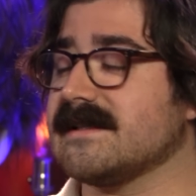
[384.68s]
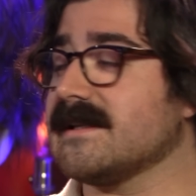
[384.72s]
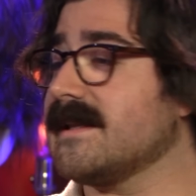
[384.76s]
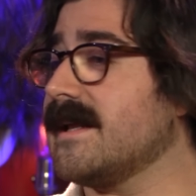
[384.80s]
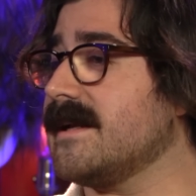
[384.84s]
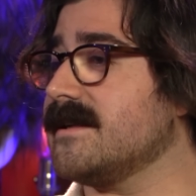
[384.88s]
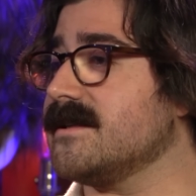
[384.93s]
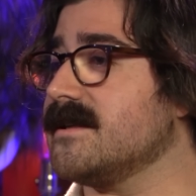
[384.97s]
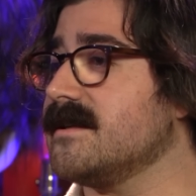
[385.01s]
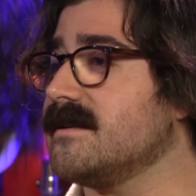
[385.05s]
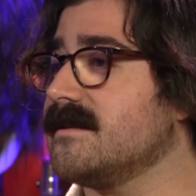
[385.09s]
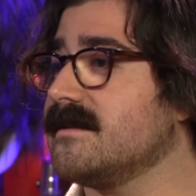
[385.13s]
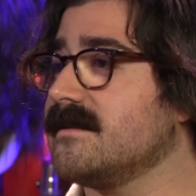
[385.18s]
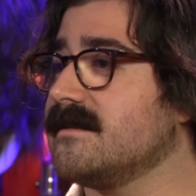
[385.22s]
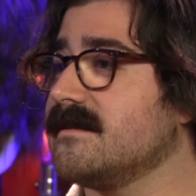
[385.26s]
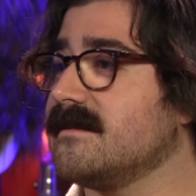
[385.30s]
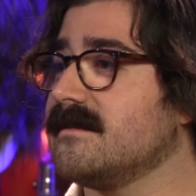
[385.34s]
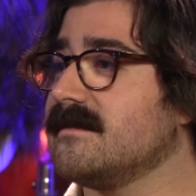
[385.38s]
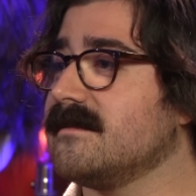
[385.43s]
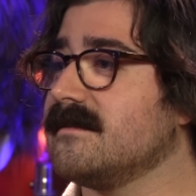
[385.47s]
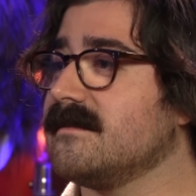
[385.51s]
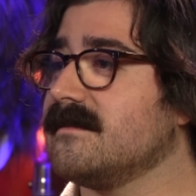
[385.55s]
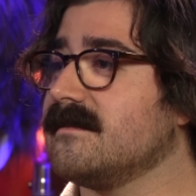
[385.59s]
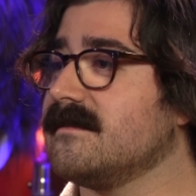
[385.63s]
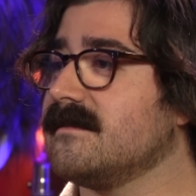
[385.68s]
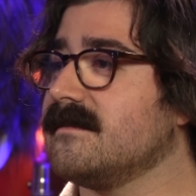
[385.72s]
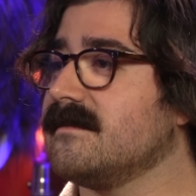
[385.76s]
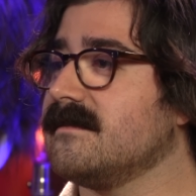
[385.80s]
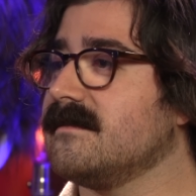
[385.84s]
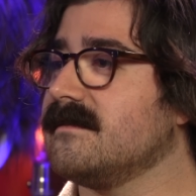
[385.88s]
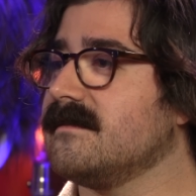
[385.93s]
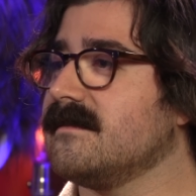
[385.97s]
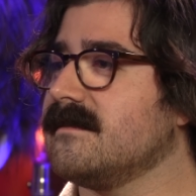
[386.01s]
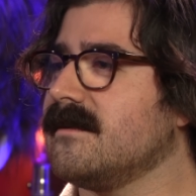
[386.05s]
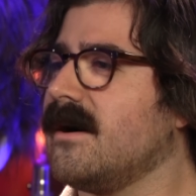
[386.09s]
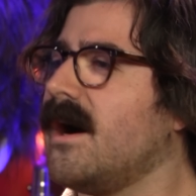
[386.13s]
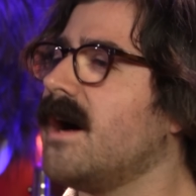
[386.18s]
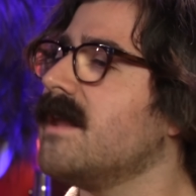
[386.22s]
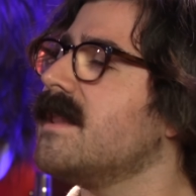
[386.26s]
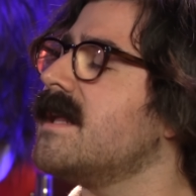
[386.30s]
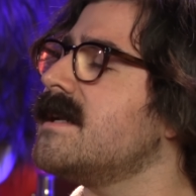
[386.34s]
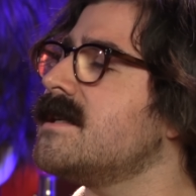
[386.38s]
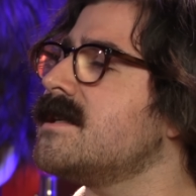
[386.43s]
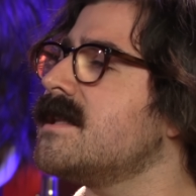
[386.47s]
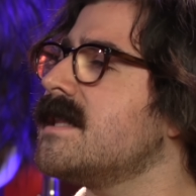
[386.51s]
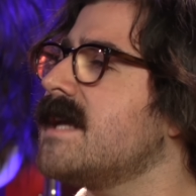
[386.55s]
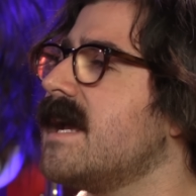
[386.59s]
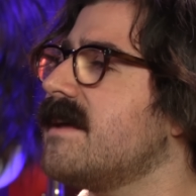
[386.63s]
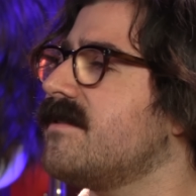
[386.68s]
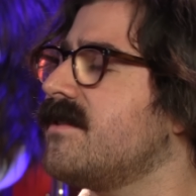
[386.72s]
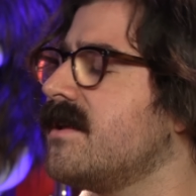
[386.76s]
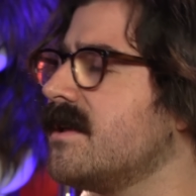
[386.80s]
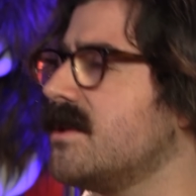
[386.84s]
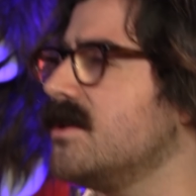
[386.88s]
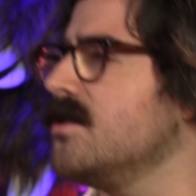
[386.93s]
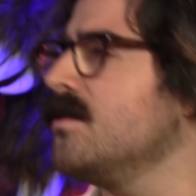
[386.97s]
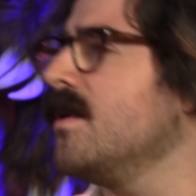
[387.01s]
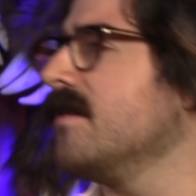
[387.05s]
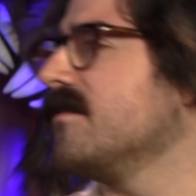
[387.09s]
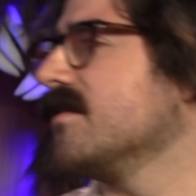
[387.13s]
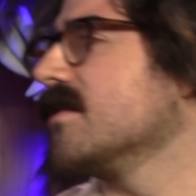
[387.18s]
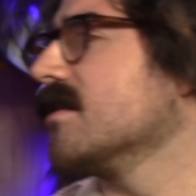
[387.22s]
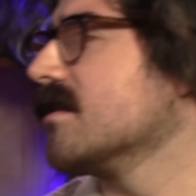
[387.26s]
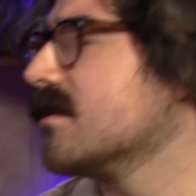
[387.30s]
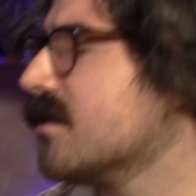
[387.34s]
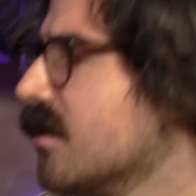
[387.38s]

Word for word: It's alleged. Yeah, you can say anything allegedly, you want. I think you have